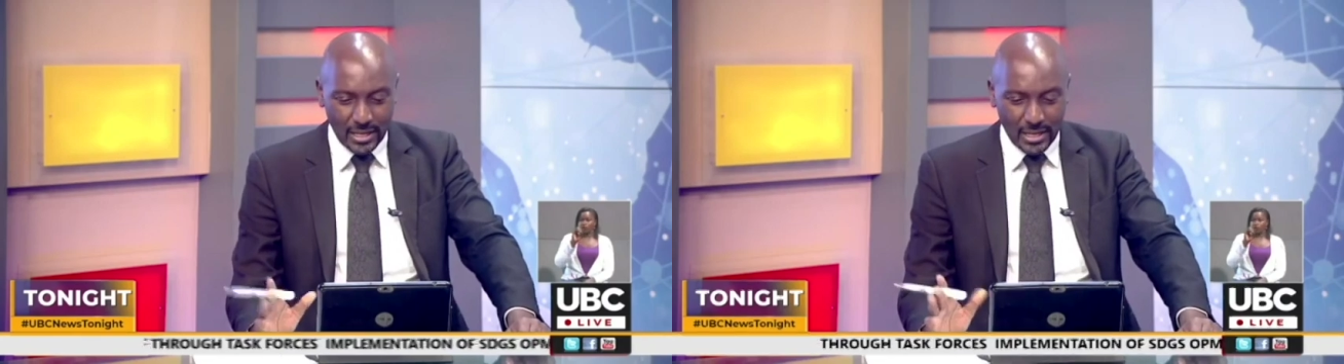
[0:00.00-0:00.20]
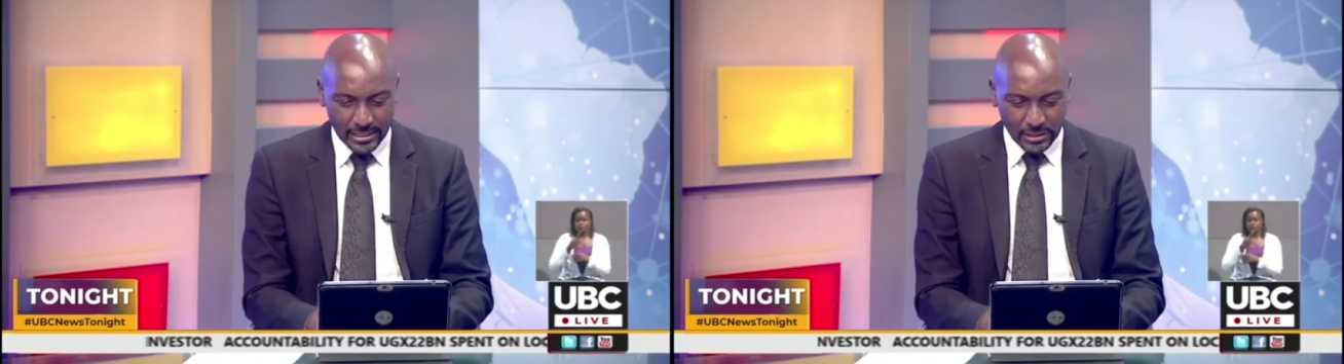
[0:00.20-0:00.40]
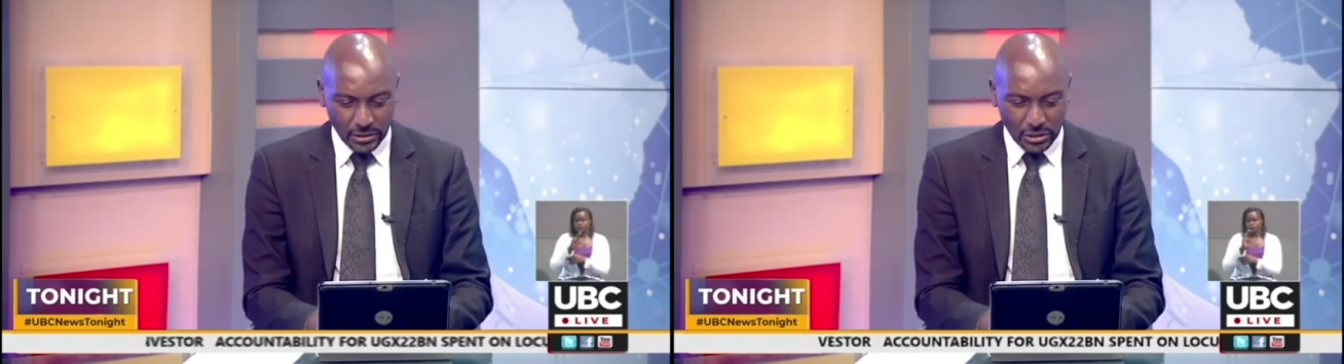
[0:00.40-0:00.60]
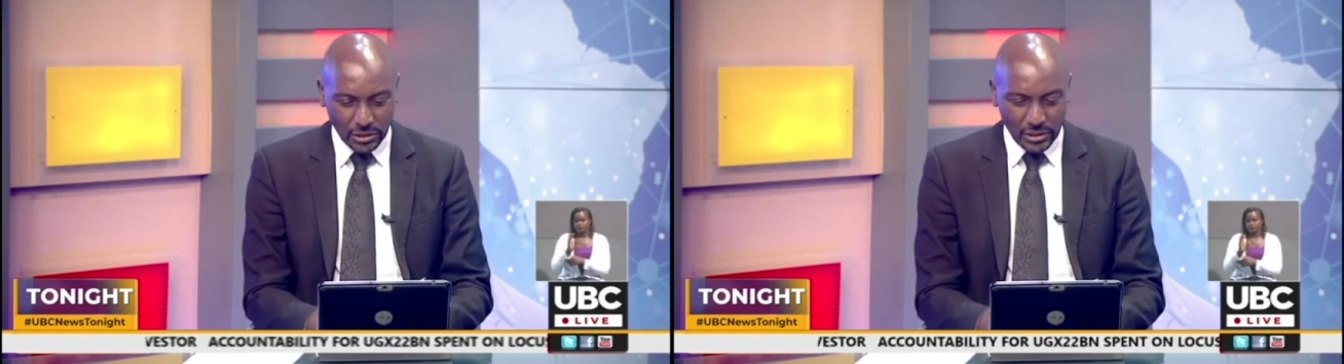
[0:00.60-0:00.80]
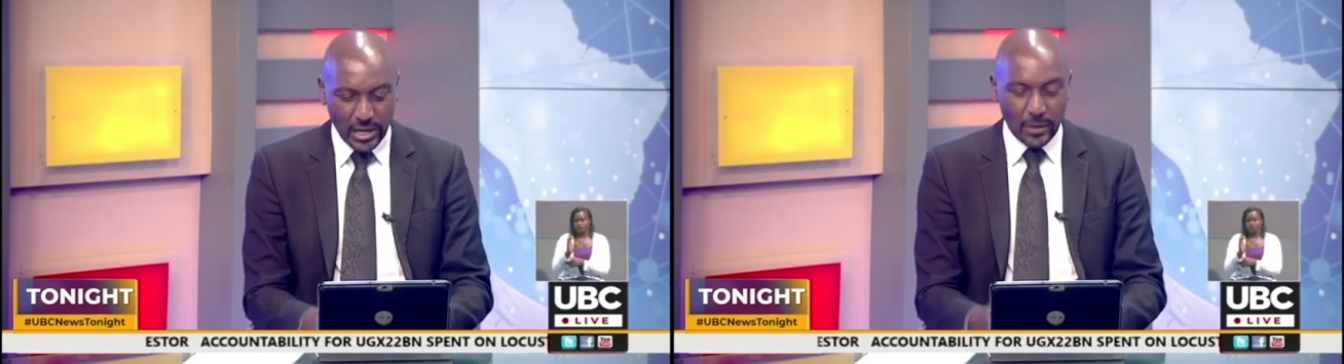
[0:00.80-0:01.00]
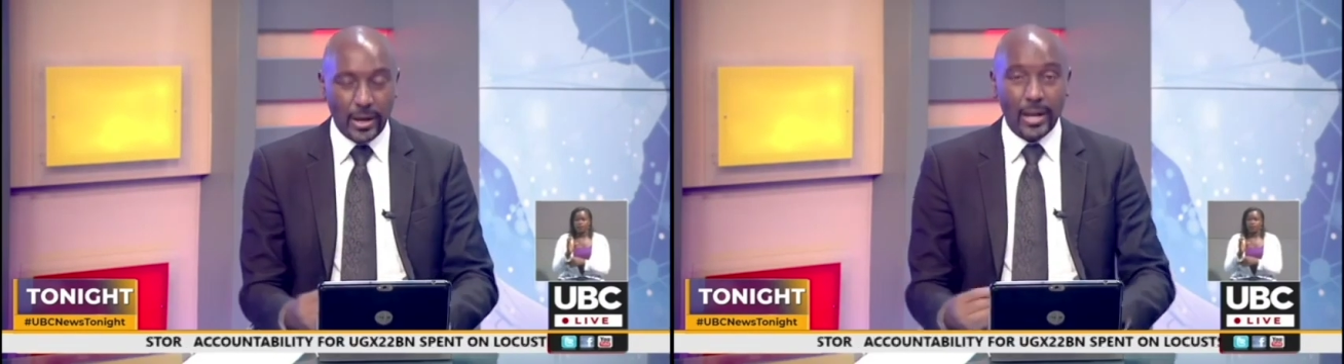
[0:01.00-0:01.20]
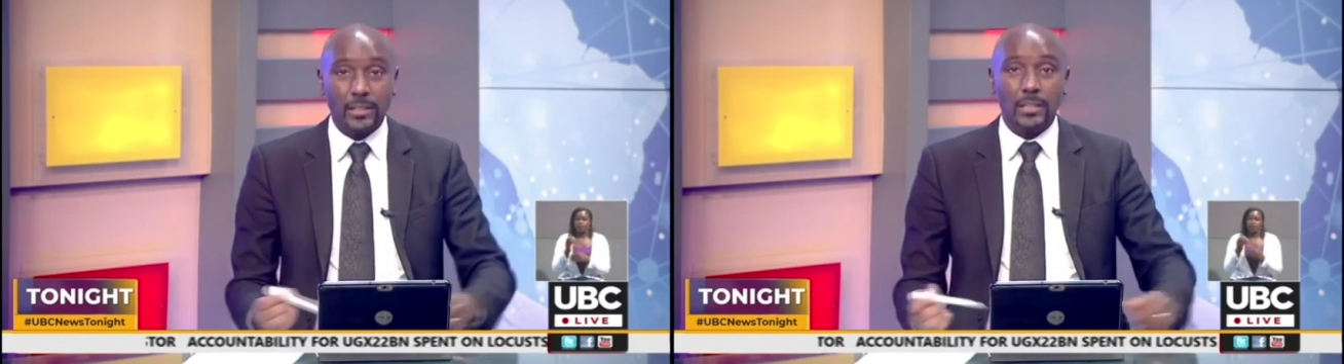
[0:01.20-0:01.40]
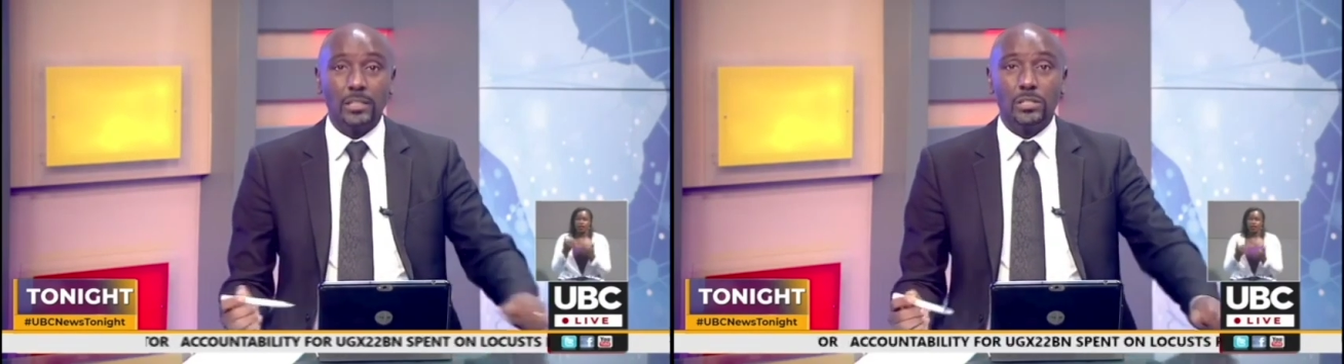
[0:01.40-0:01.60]
Let's continue now,
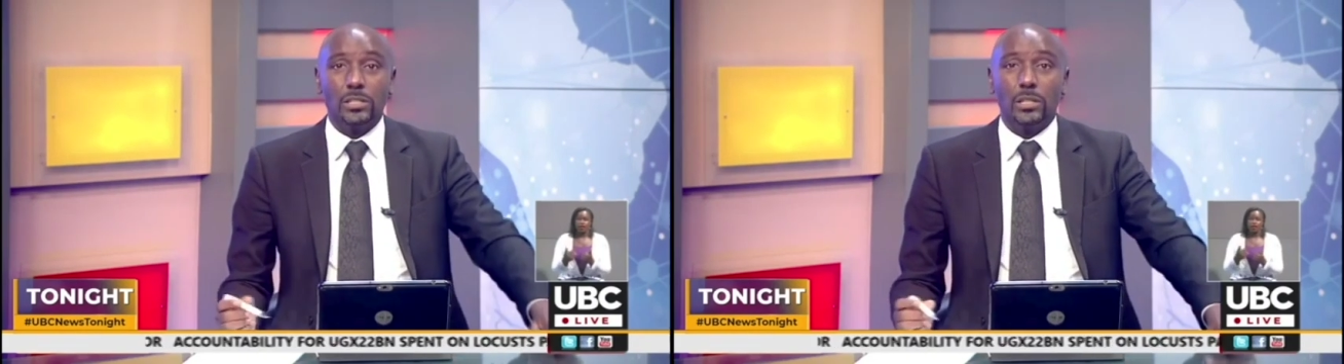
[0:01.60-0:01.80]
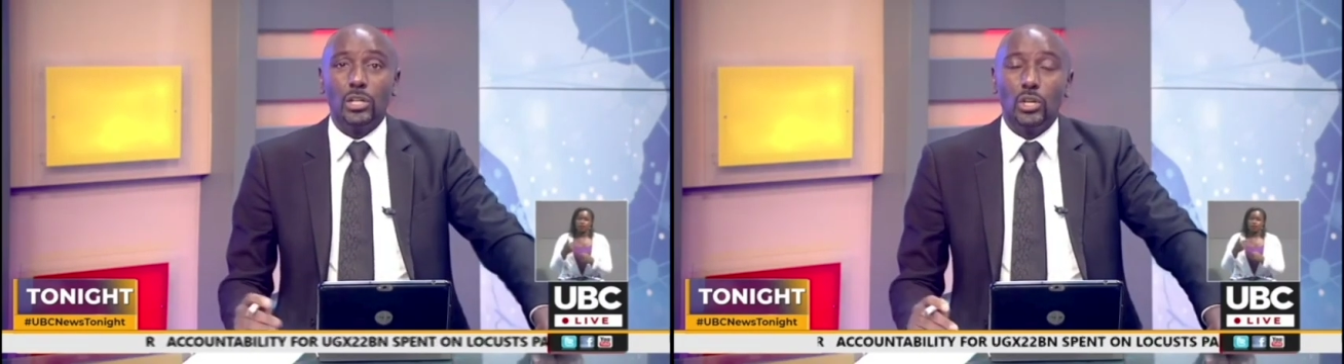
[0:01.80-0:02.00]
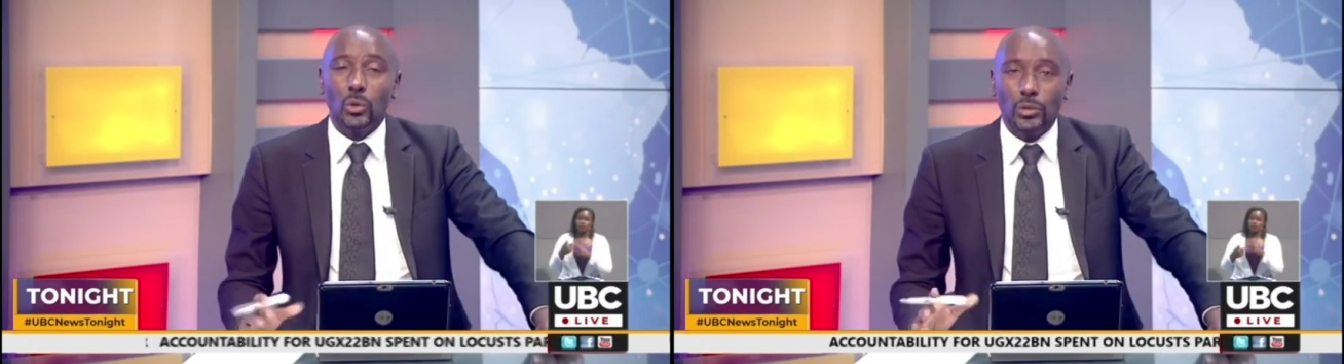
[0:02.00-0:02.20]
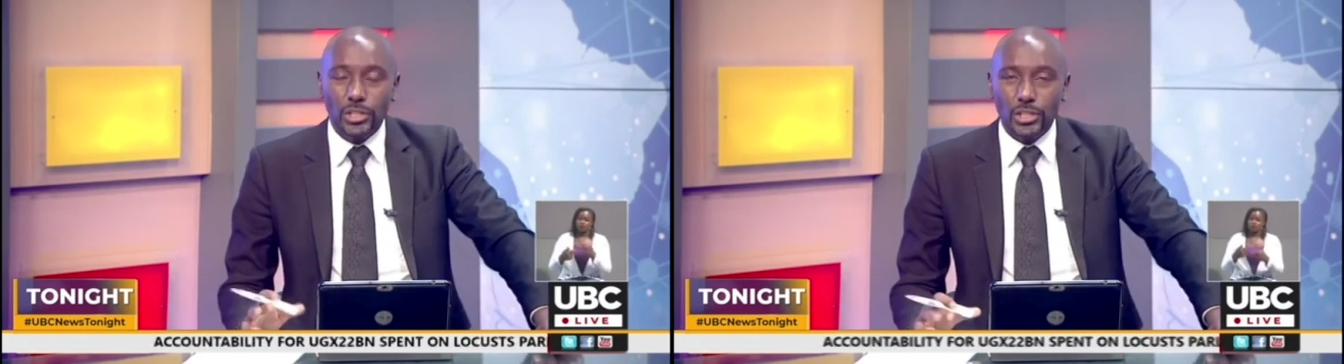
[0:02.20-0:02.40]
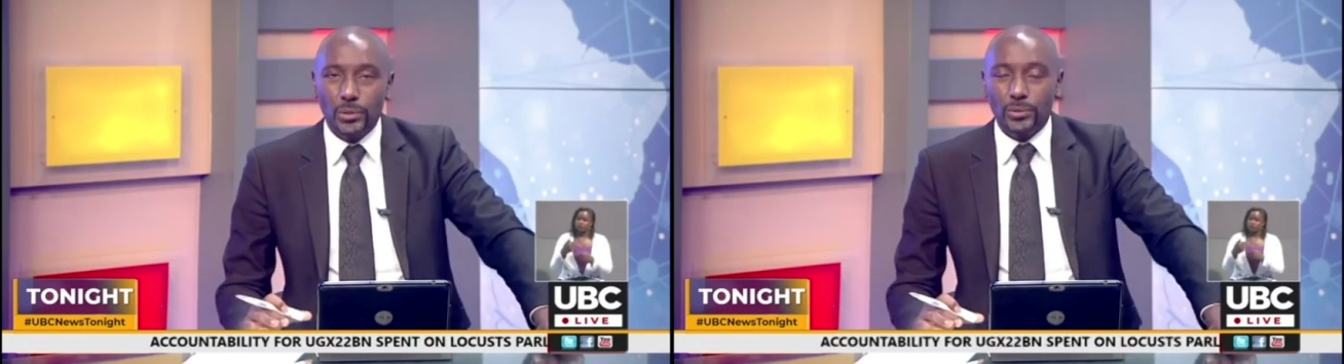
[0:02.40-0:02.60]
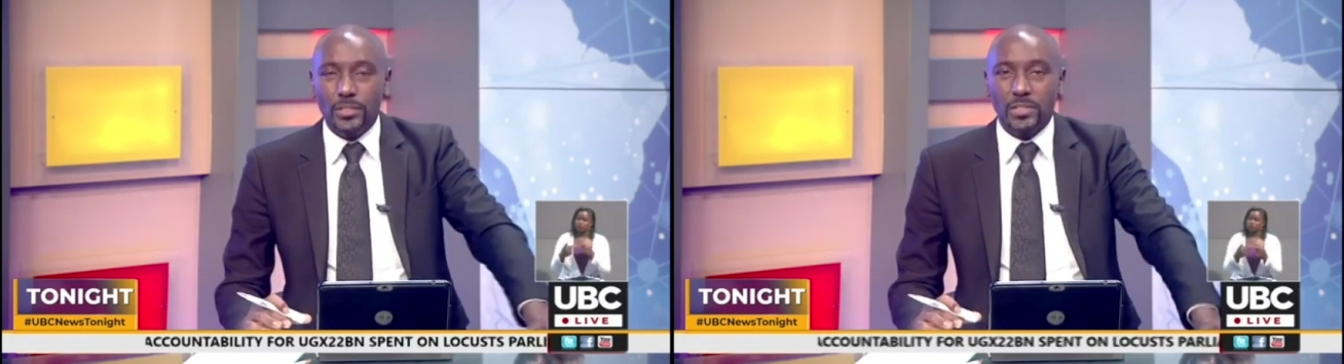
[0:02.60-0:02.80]
and it's good news in